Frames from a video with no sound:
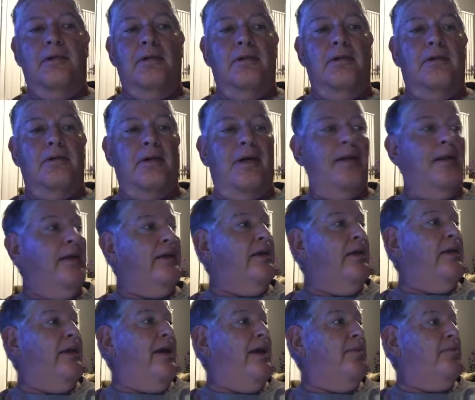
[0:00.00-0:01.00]
And I like the
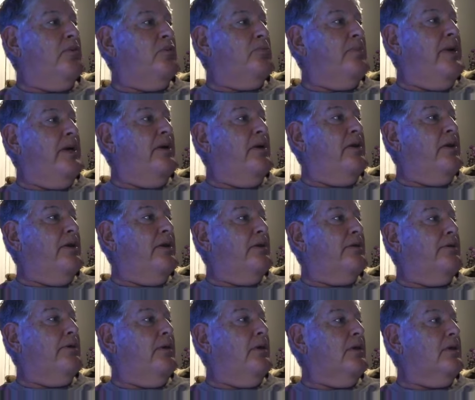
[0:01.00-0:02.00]
enamels better than the
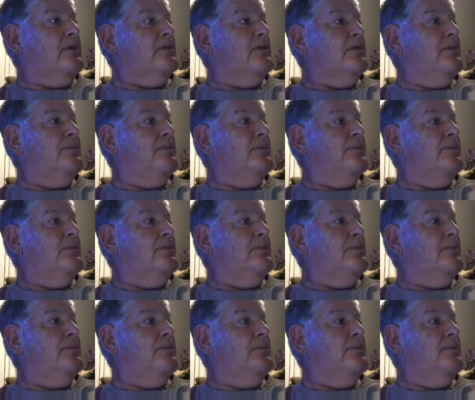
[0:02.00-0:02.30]
acrylics.